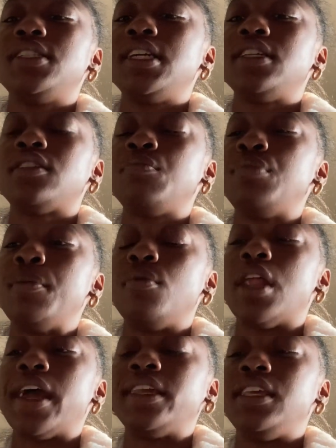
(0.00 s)
takes some people
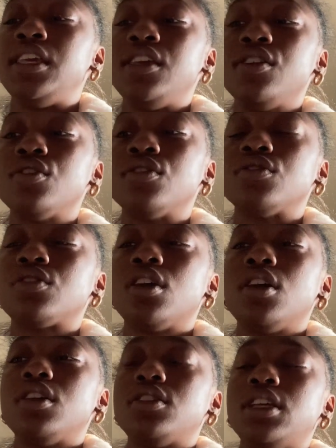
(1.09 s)
like years
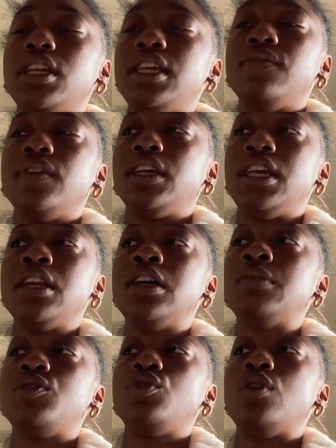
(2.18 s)
to even get
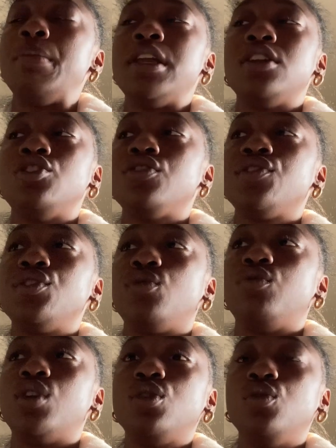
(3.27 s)
up to a managerial
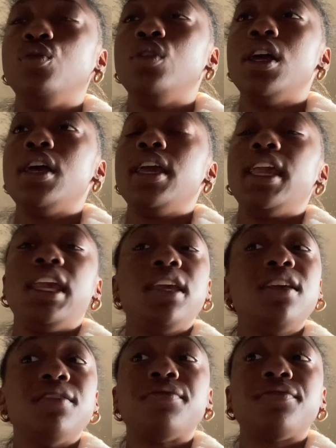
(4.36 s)
role
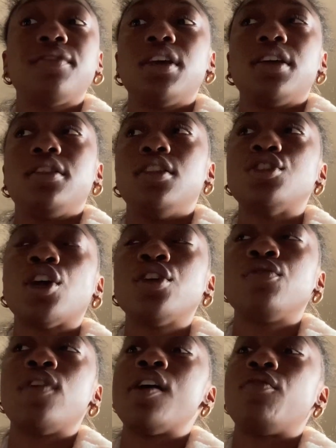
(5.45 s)
if the
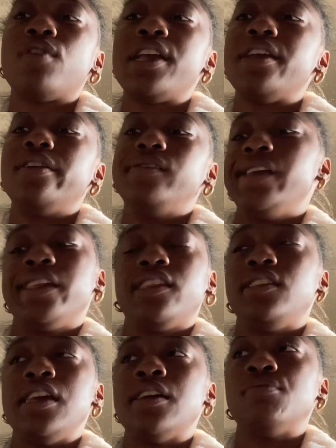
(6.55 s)
turnaround rate at the
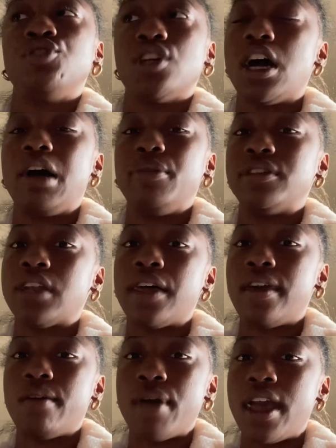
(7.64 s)
damn job is not
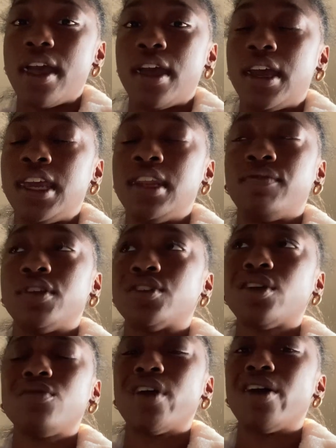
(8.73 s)
that bad. And if the
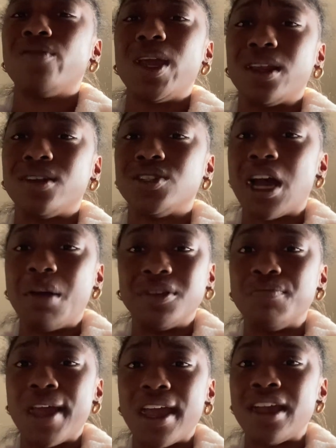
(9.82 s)
turnaround rate at a job is
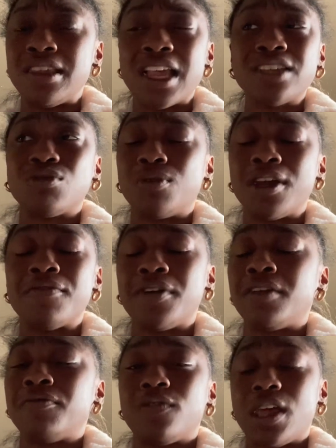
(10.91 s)
bad, that's a red
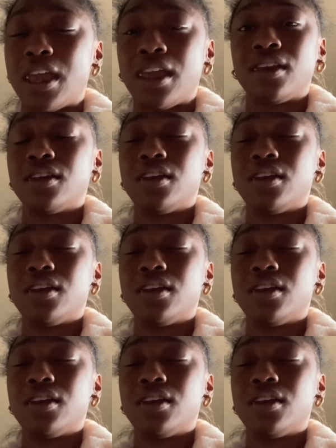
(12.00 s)
fucking flag.